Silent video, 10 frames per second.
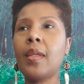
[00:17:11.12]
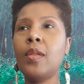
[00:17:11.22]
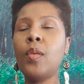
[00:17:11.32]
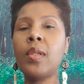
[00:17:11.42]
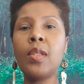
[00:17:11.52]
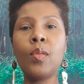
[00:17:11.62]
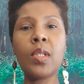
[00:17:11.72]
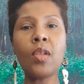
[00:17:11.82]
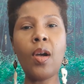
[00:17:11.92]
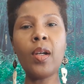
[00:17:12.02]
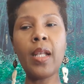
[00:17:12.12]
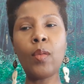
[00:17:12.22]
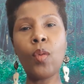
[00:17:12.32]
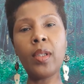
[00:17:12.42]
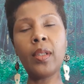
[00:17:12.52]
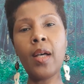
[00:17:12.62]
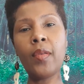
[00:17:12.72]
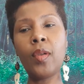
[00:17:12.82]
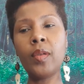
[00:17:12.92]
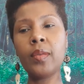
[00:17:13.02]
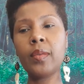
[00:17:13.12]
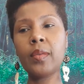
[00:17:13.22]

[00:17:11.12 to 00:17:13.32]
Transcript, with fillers: You can you start at one level